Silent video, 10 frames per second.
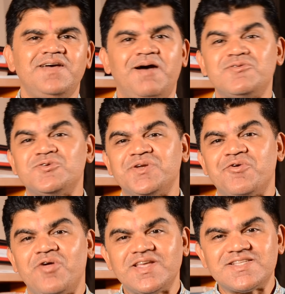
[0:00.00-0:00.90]
I'm sure
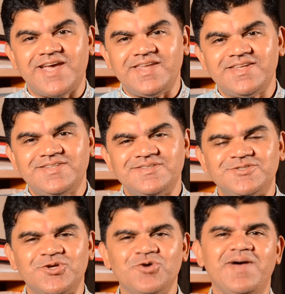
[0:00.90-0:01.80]
they're all excited
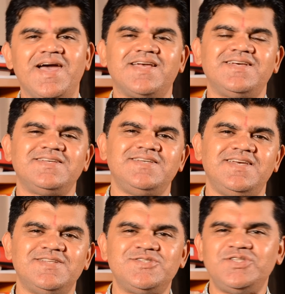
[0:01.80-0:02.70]
to go back
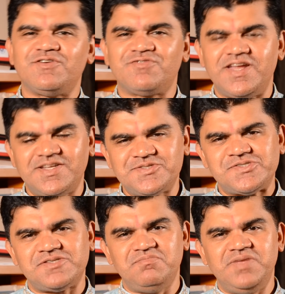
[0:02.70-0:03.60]
and see their
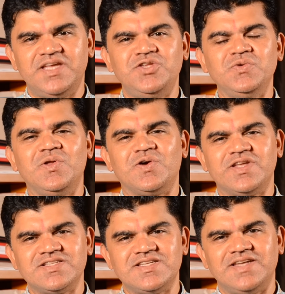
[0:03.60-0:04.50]
friends and begin new
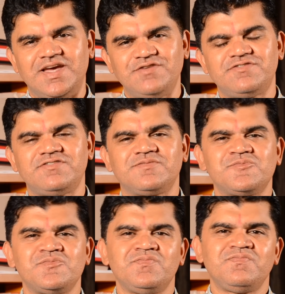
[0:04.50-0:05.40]
learnings in life.
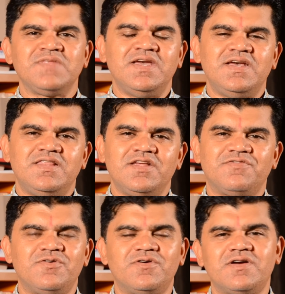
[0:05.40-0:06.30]

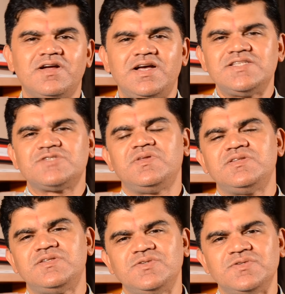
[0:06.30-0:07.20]
Therefore, I just
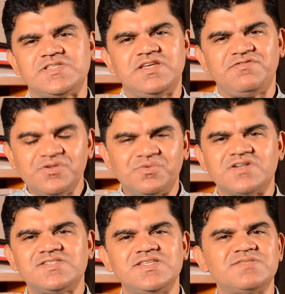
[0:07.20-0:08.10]
wanted to say a few
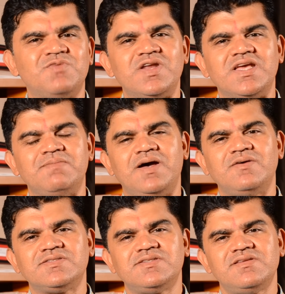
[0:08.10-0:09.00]
words this morning
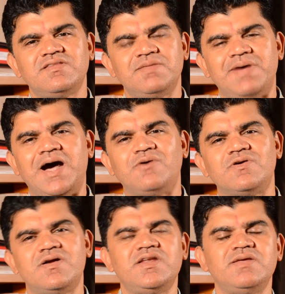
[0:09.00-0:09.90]
about the
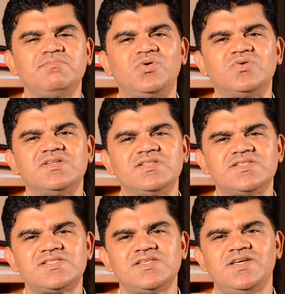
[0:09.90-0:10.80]
power and the
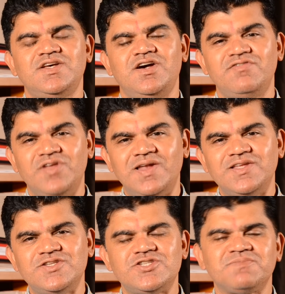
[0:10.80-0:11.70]
importance of
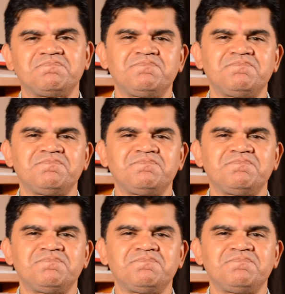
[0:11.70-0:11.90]
knowledge.